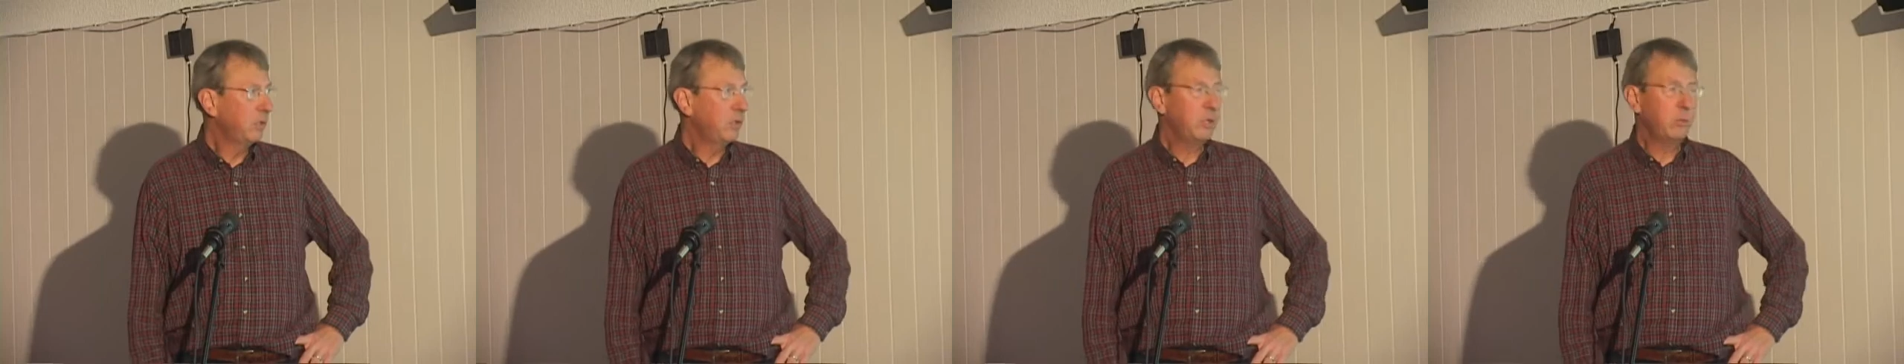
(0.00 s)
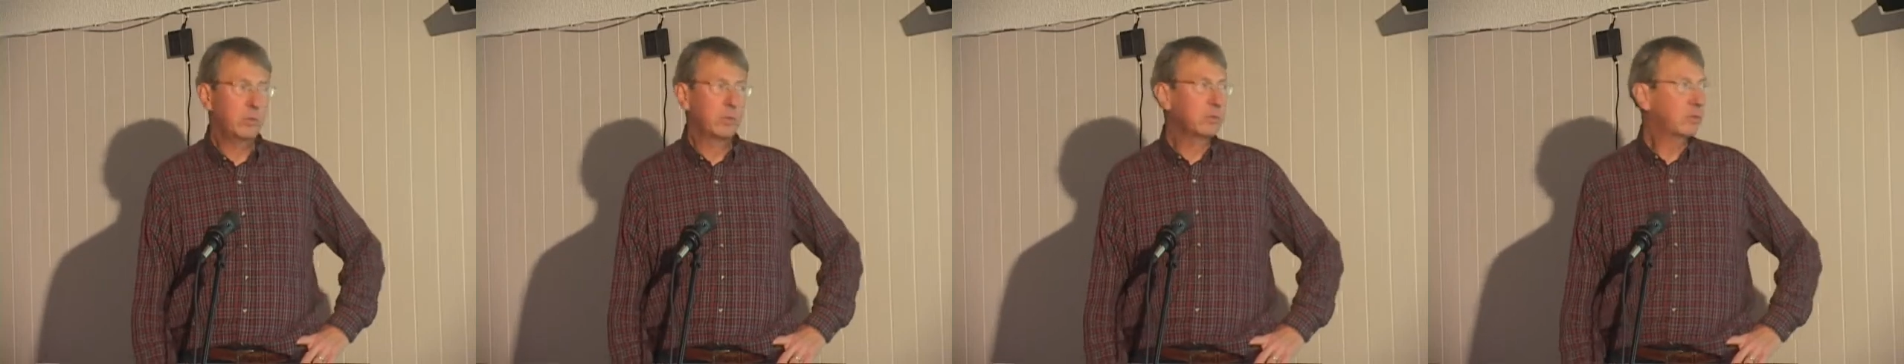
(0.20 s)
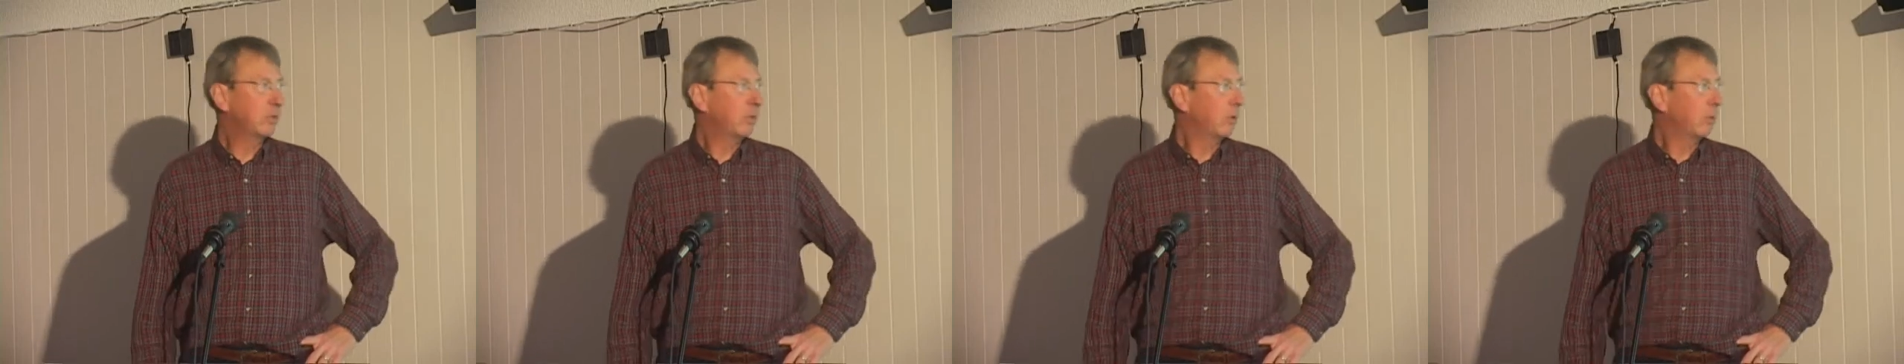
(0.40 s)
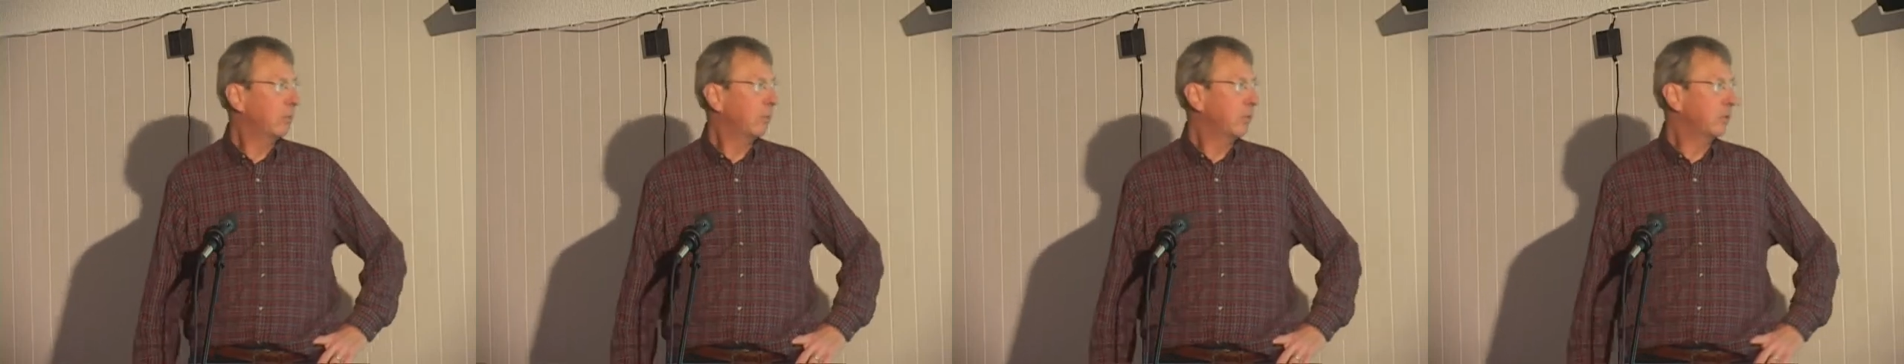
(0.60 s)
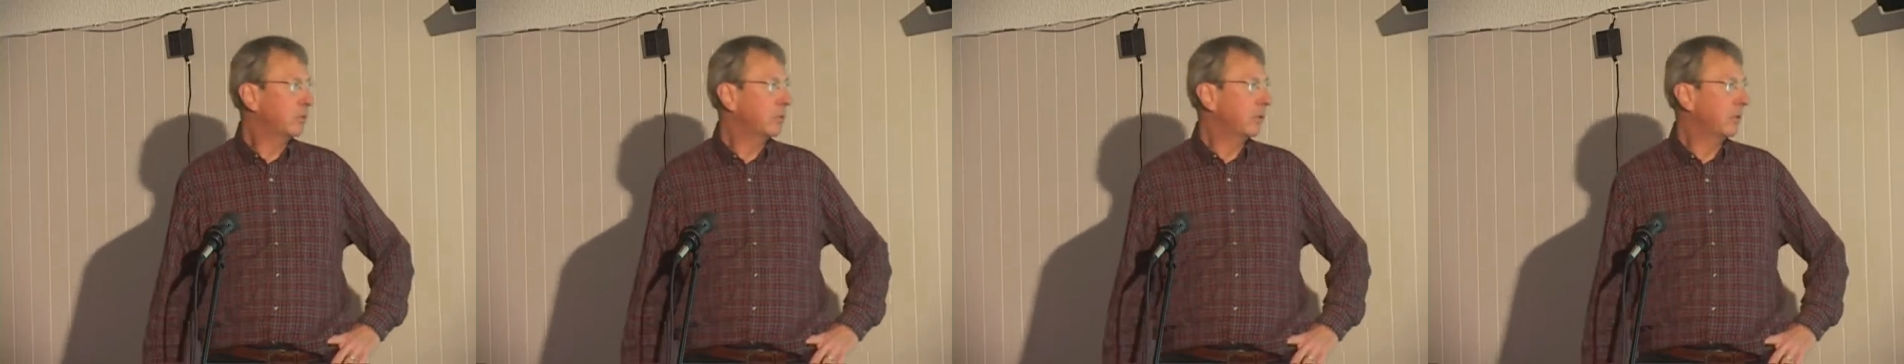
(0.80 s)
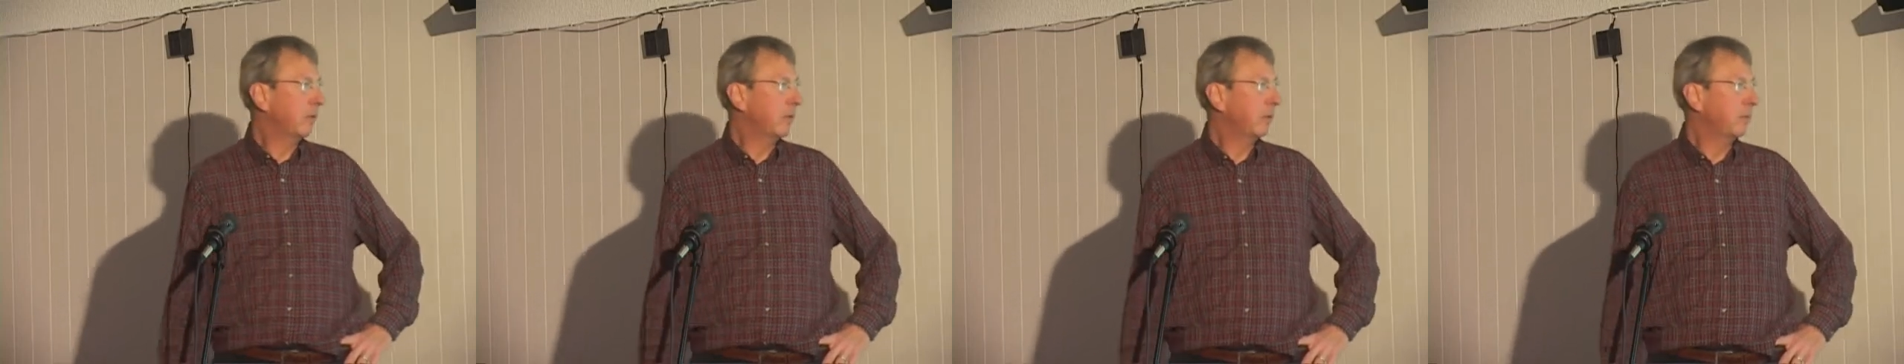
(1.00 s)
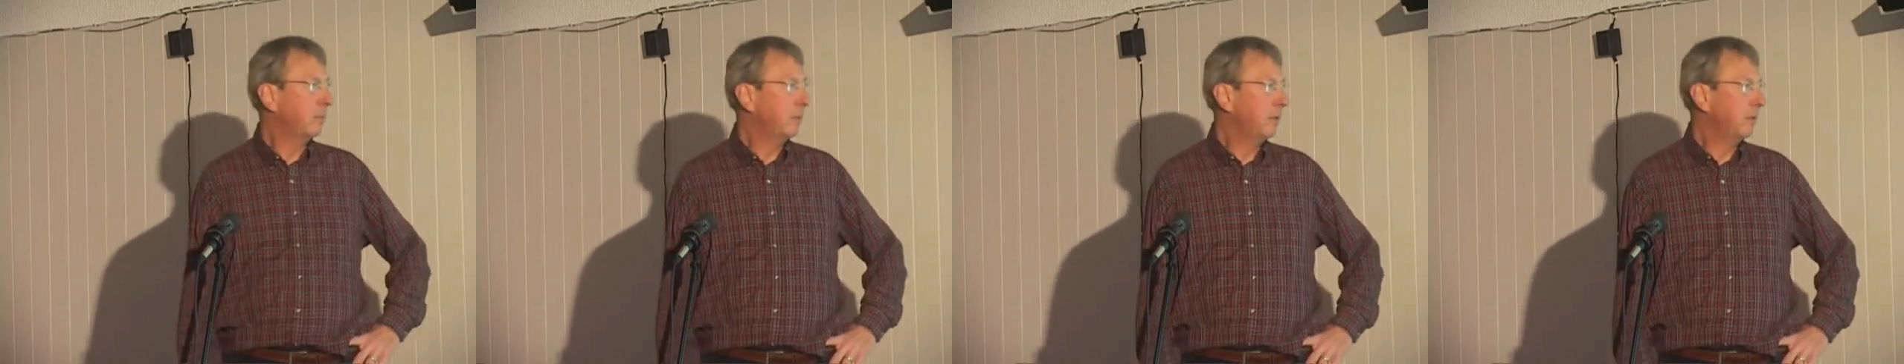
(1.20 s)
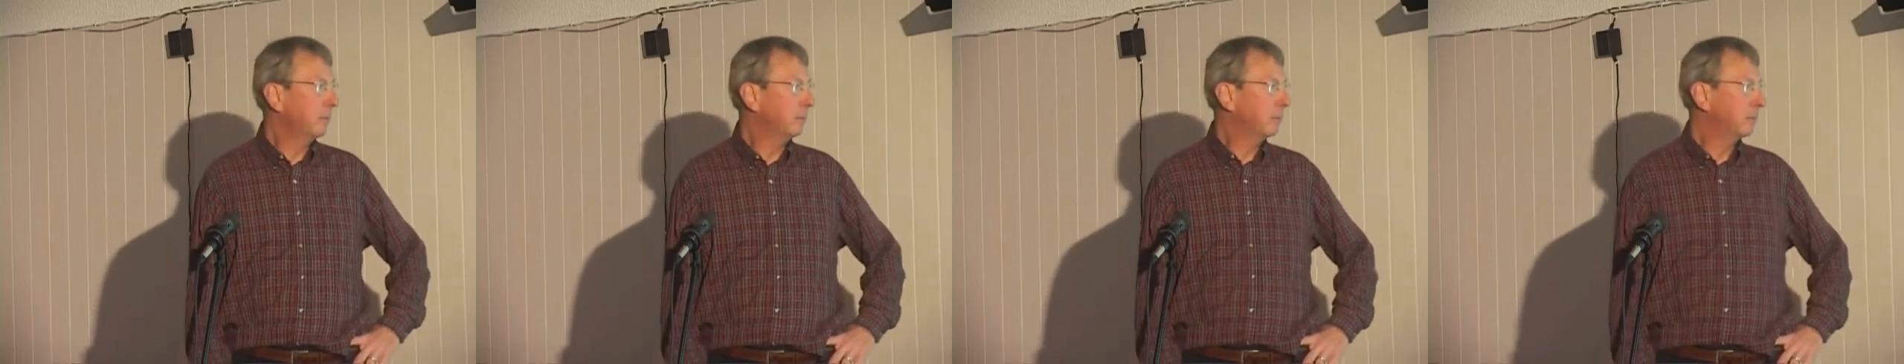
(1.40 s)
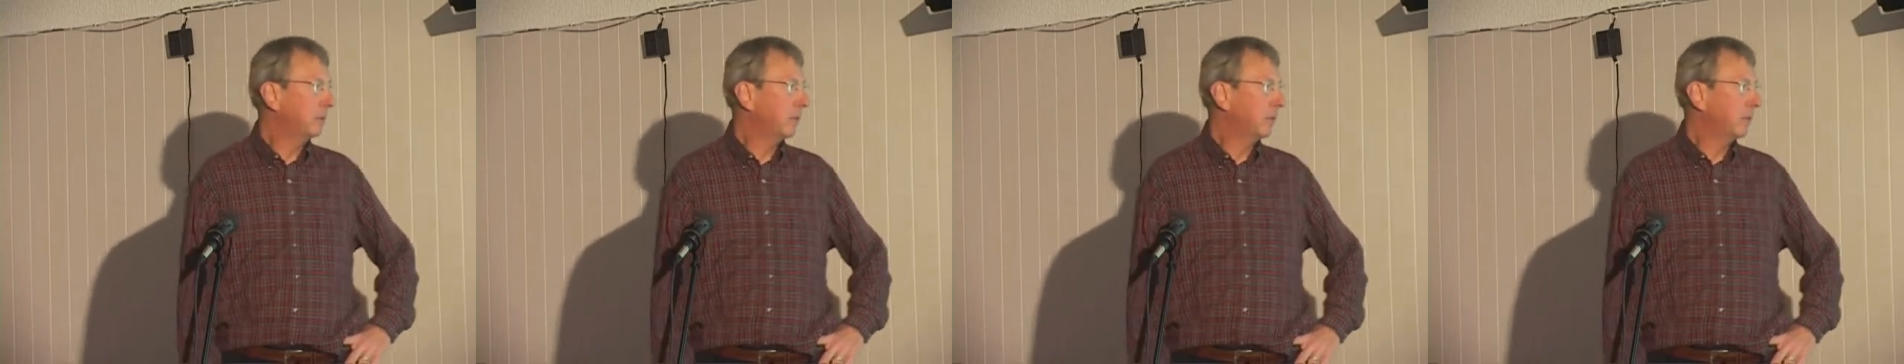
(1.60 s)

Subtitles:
You are so much ahead of me.